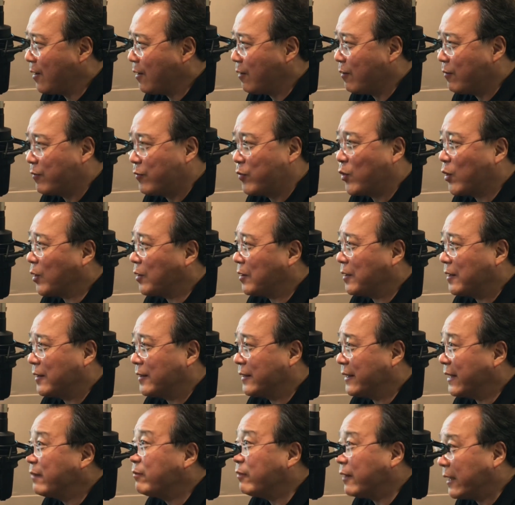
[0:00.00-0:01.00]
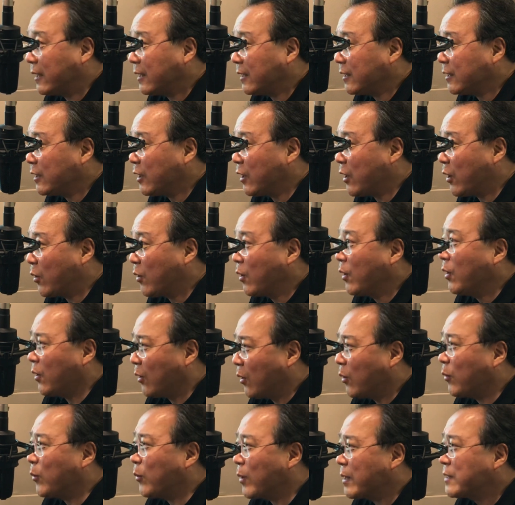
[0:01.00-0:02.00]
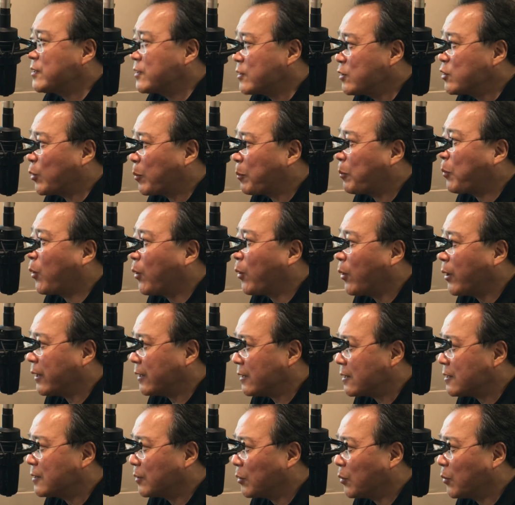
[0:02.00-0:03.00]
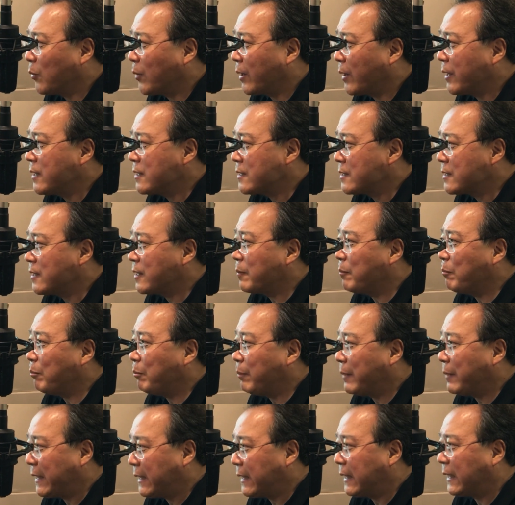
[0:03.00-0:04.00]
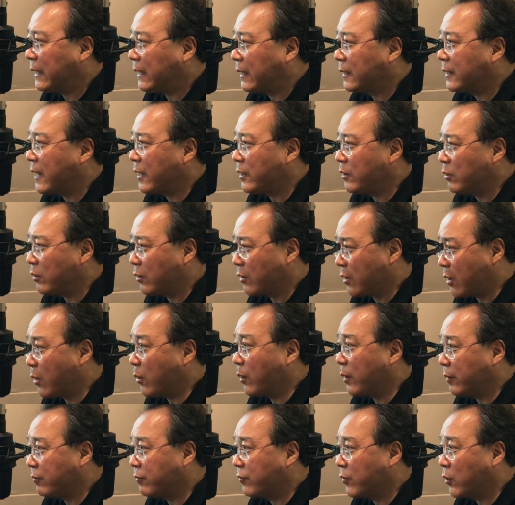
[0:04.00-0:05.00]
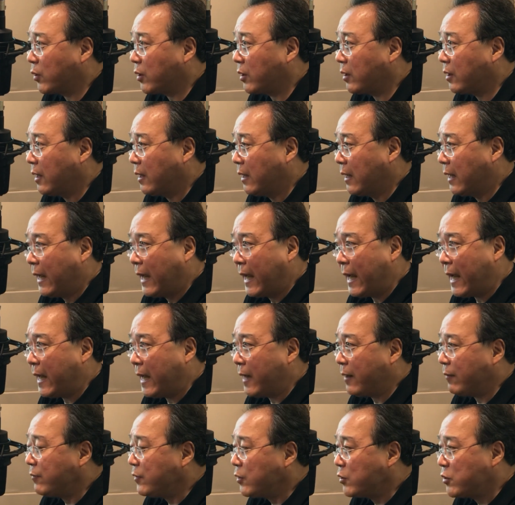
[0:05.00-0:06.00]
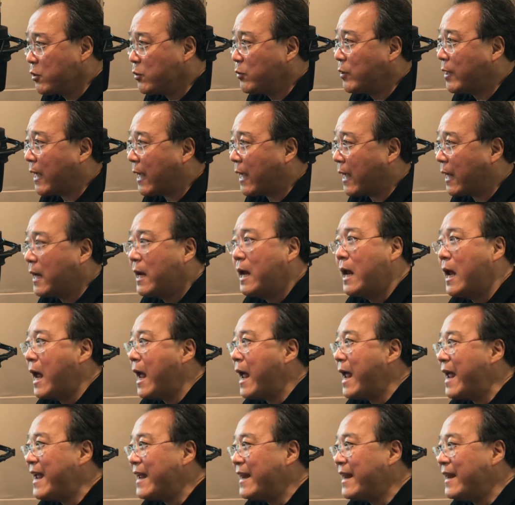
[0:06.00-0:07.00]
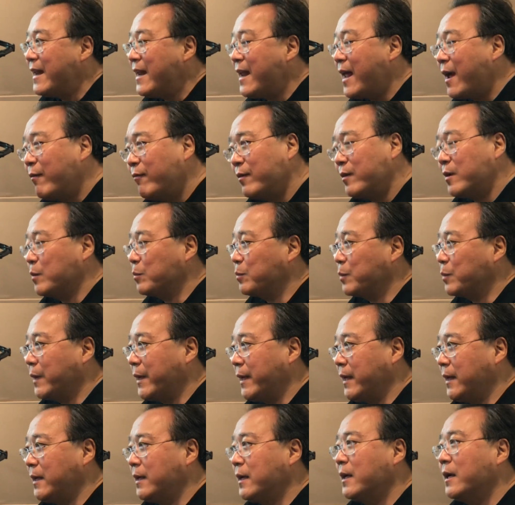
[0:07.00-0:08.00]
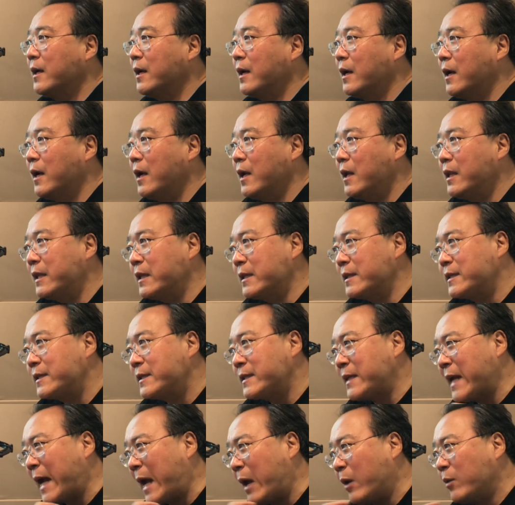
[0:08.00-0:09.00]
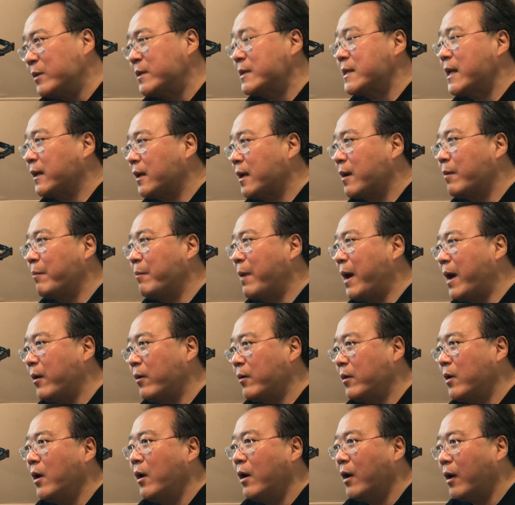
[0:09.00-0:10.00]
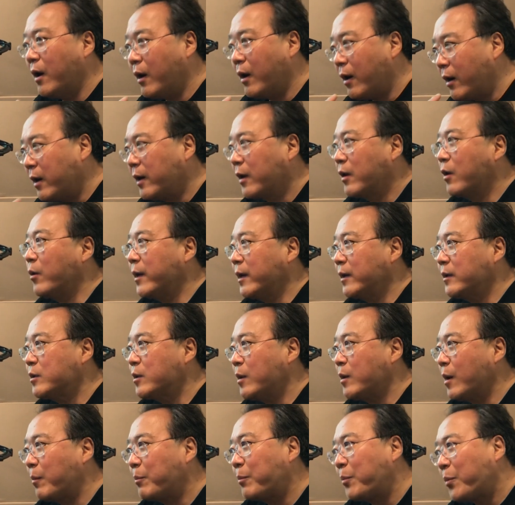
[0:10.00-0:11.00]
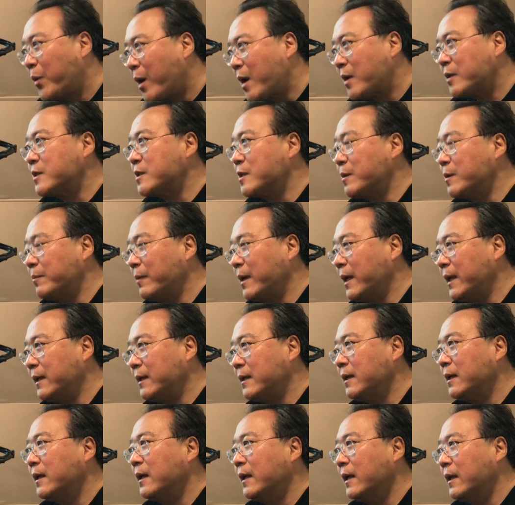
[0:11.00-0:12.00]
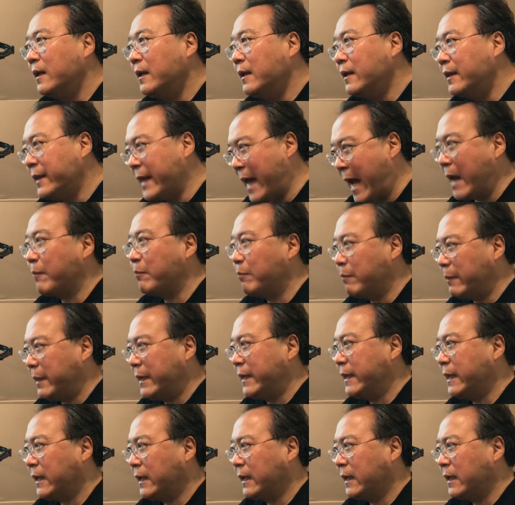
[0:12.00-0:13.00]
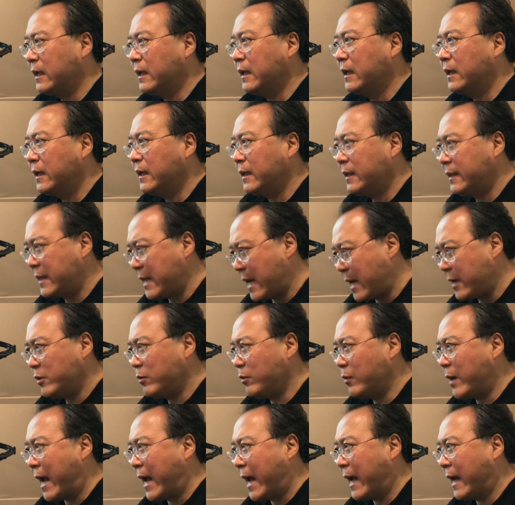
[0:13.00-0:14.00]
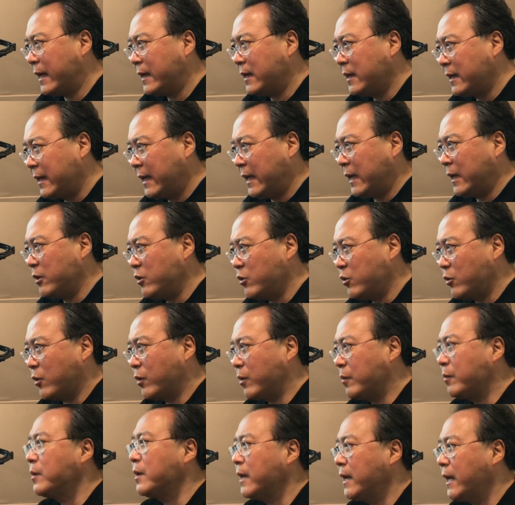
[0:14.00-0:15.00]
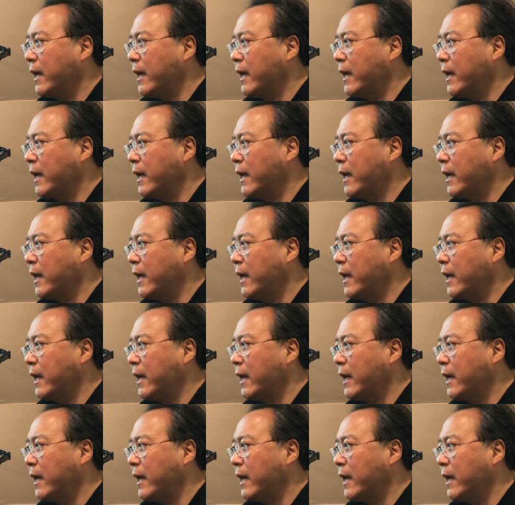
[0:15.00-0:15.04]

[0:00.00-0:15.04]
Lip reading: for living. What's your point? What is the meaning that you're going for? And if you do that, inevitably, the sounds that come out are going to approximate that meaning that you had in your